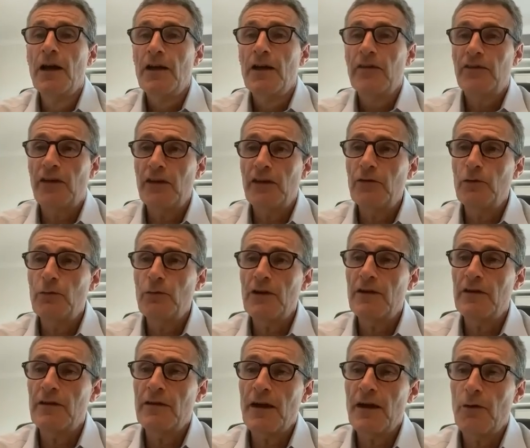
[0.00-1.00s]
said to
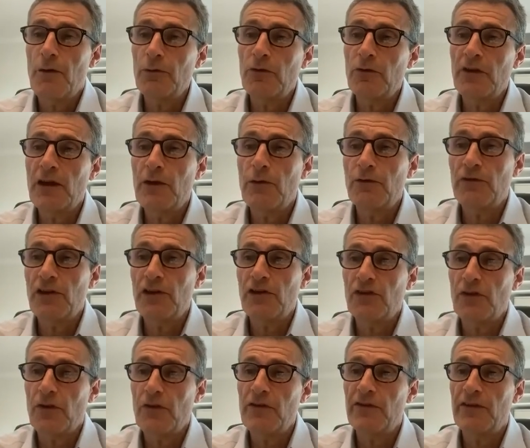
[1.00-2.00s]
it, now the
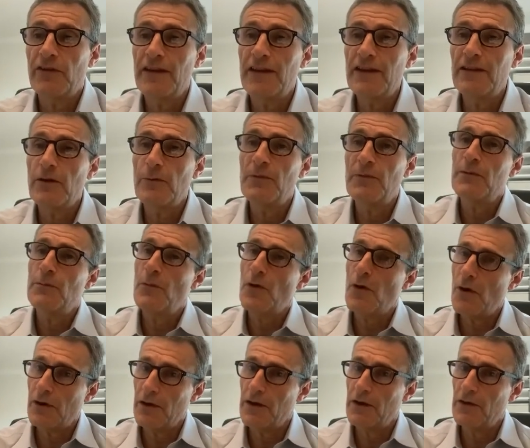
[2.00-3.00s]
negotiation is a little bit
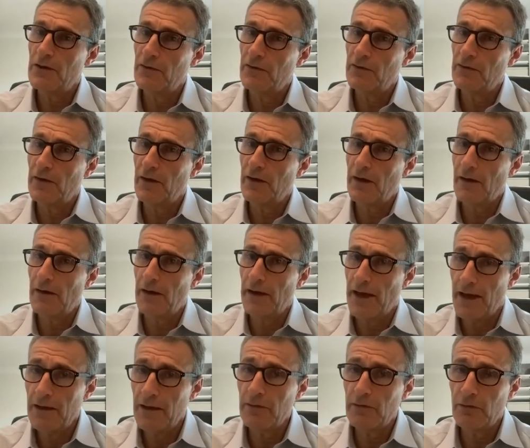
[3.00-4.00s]
more in their
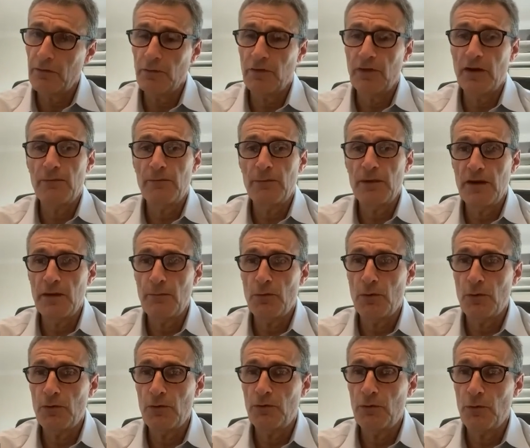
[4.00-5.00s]
hands, so they have been
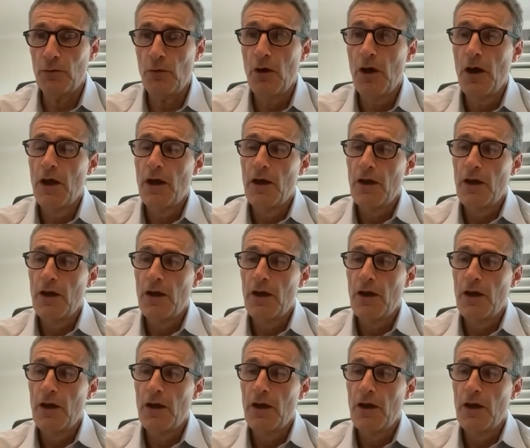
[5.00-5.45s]
able to